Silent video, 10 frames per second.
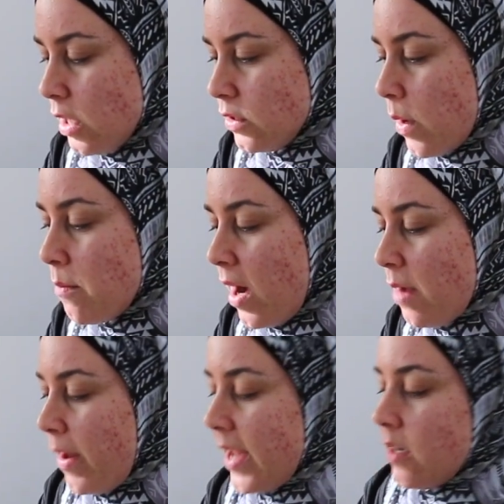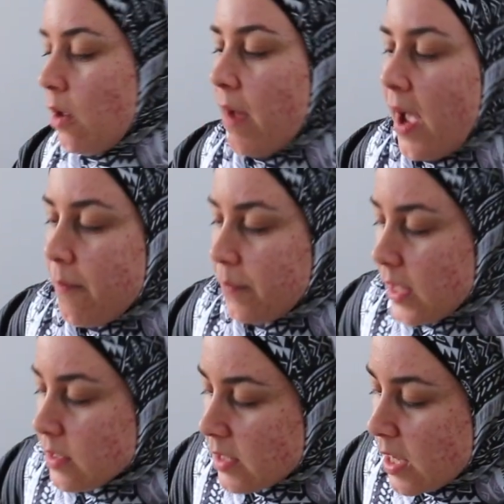So in my Play-Doh mat,
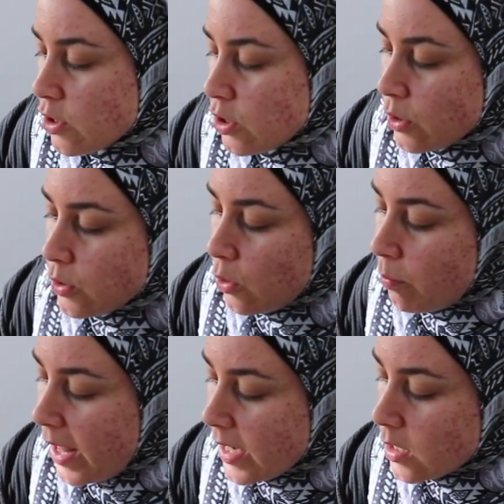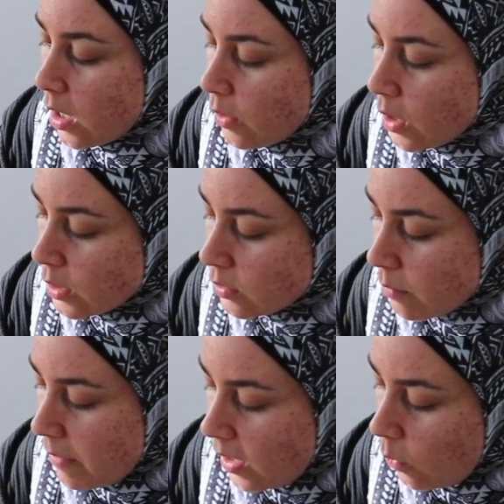it says use your Play-Doh
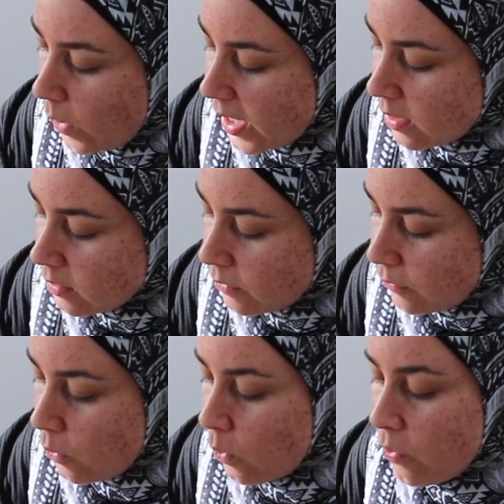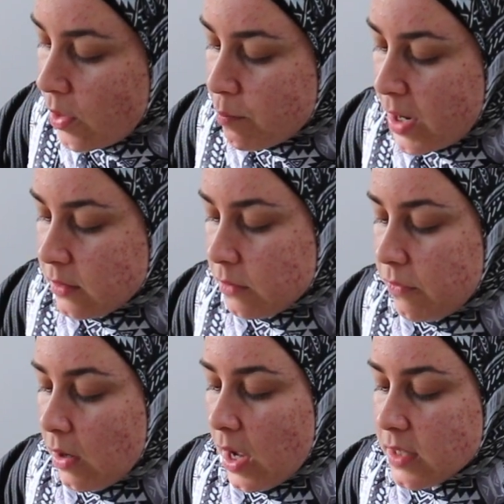to make wings for the
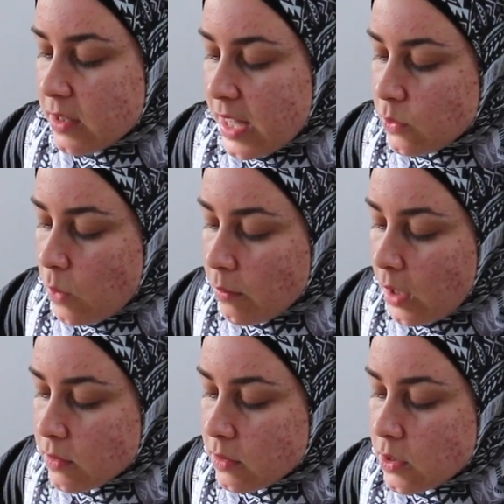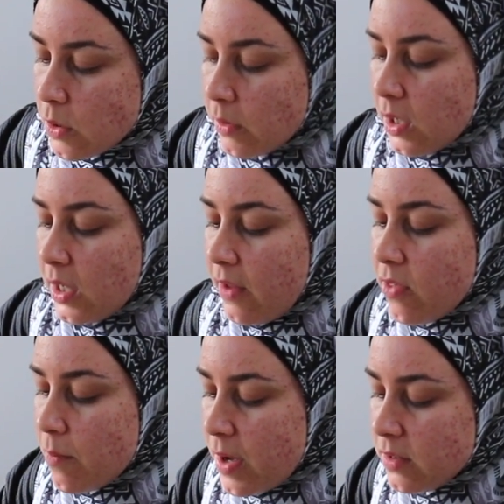butterfly. So that's what I'm going to do. I'm going to
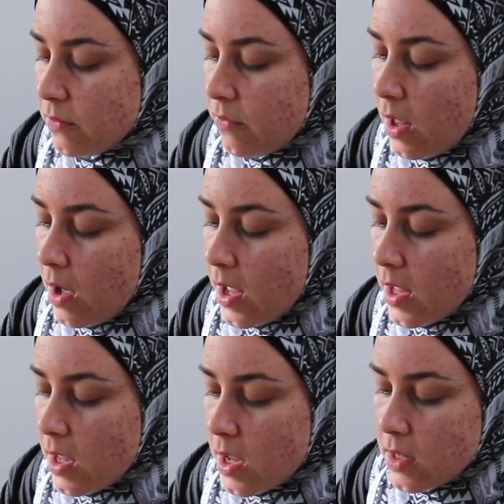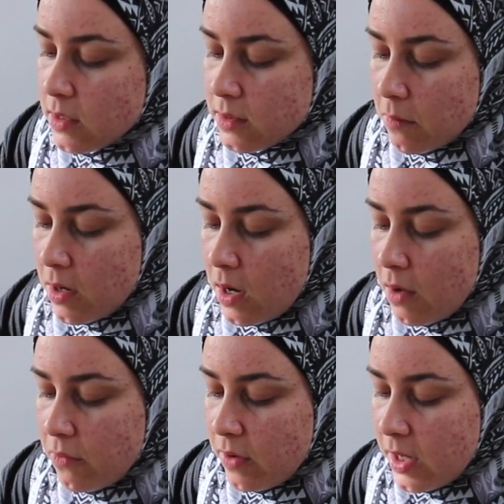give the butterfly some
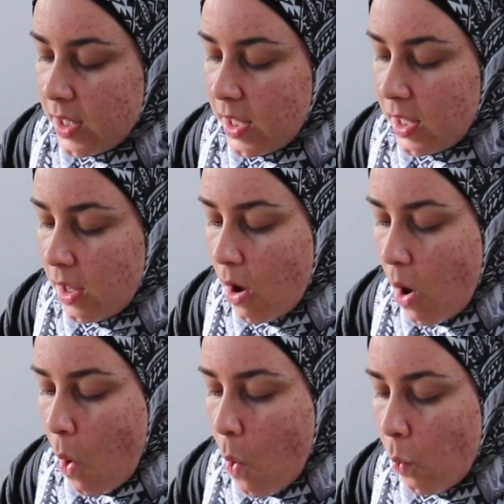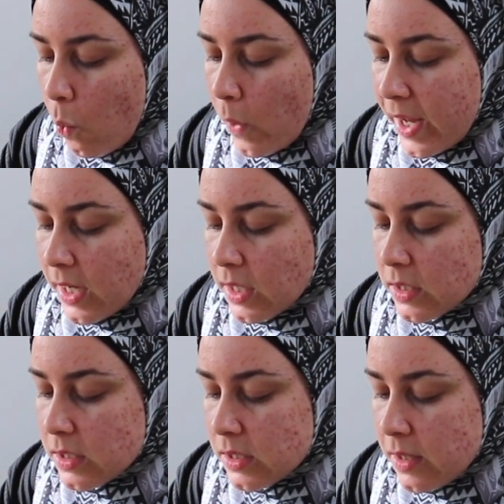lovely
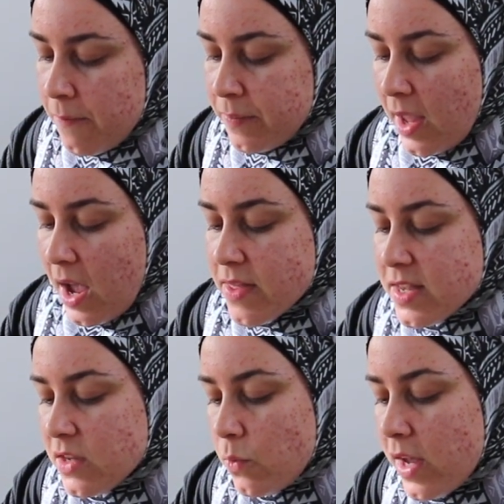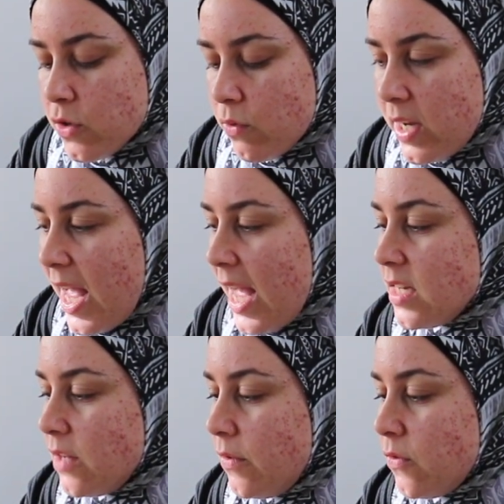wings. And this is where it's really
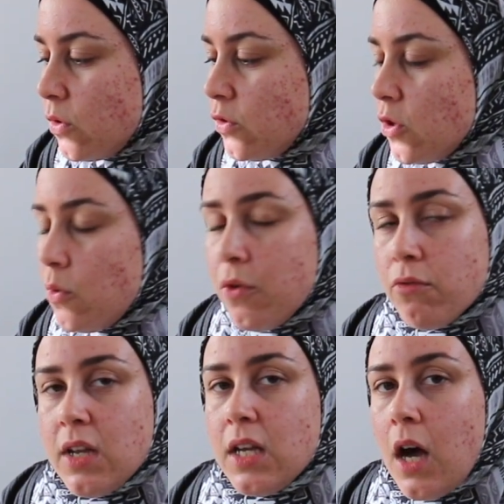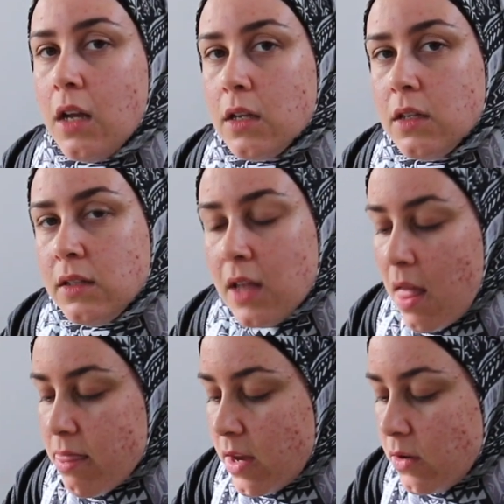handy. If you've got 2 or 3 colours,
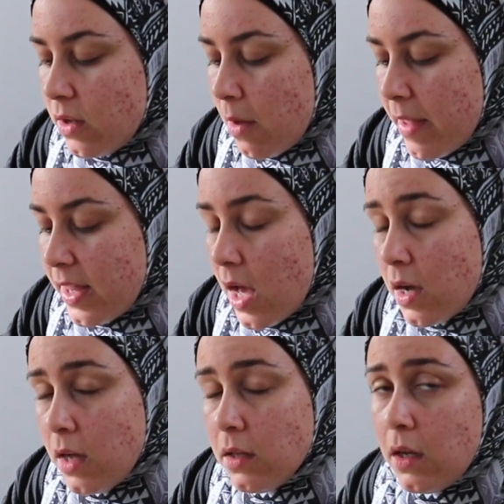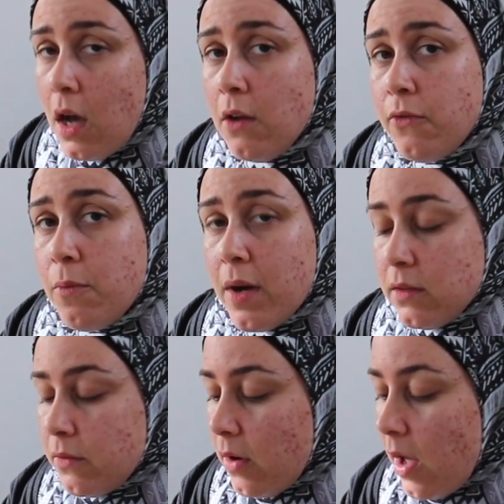then you can make a colourful
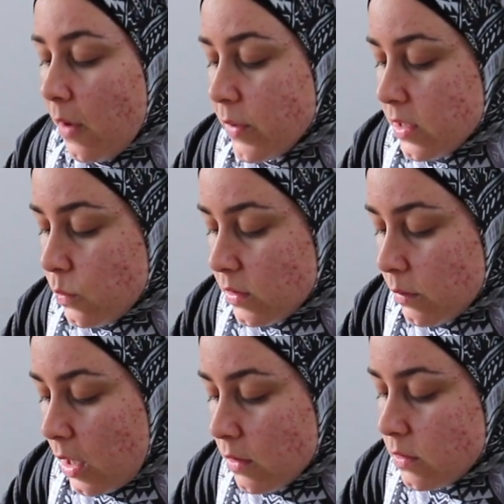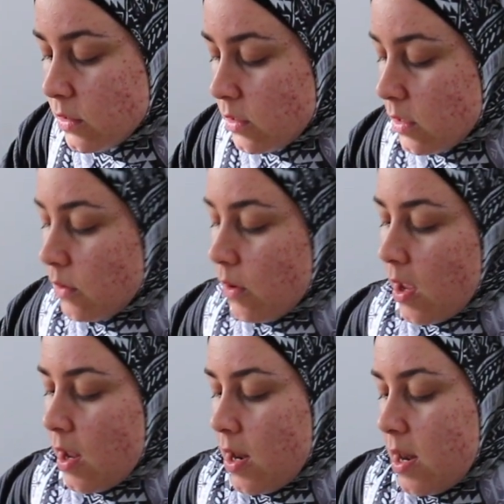butterfly, which is what I'm going to do
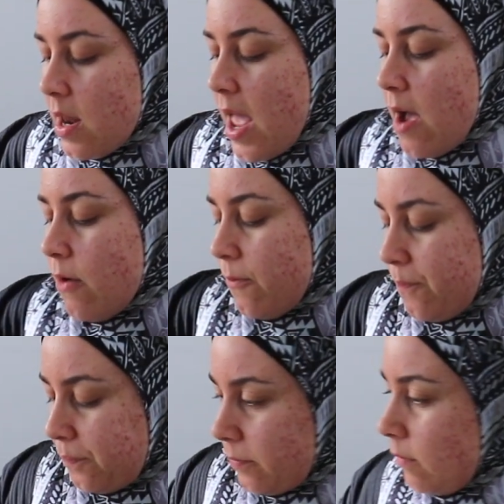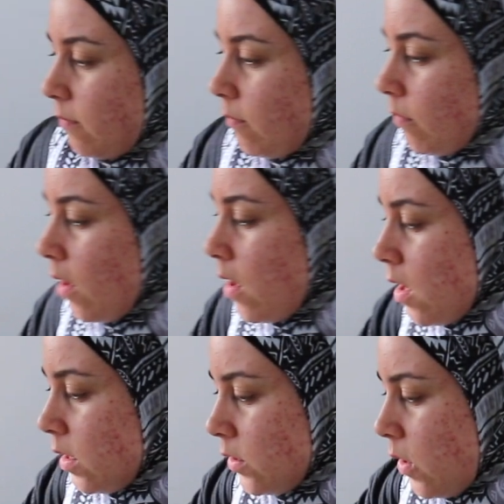now.
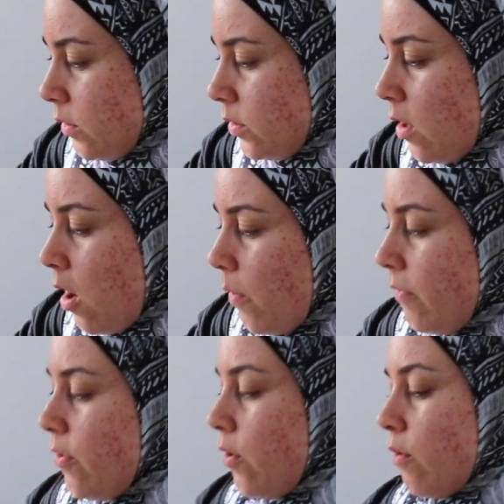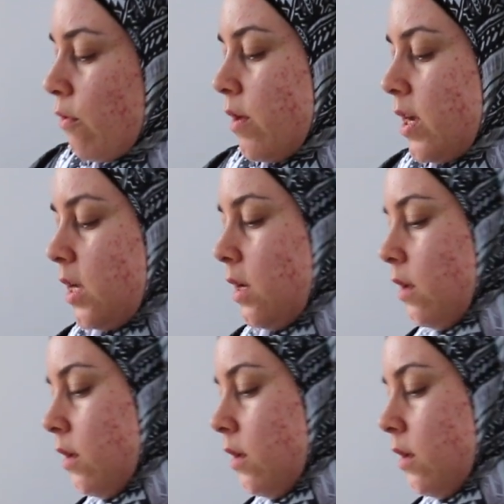So I'll start with the green.